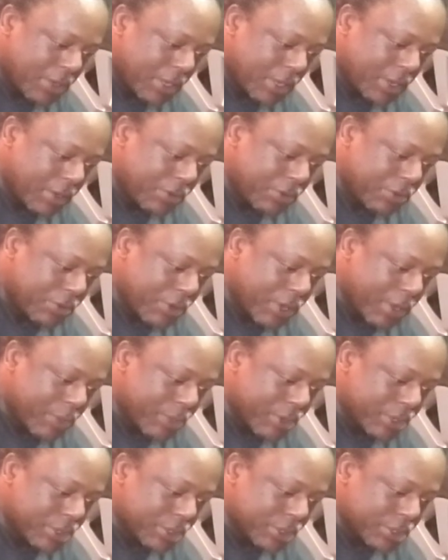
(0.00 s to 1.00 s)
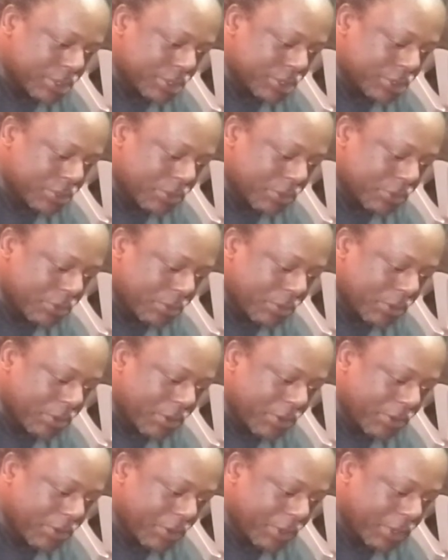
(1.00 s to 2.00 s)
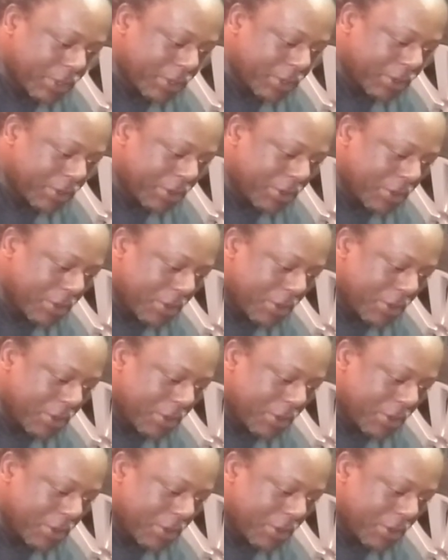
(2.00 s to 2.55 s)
I don't know how much of this you're supposed to put on here.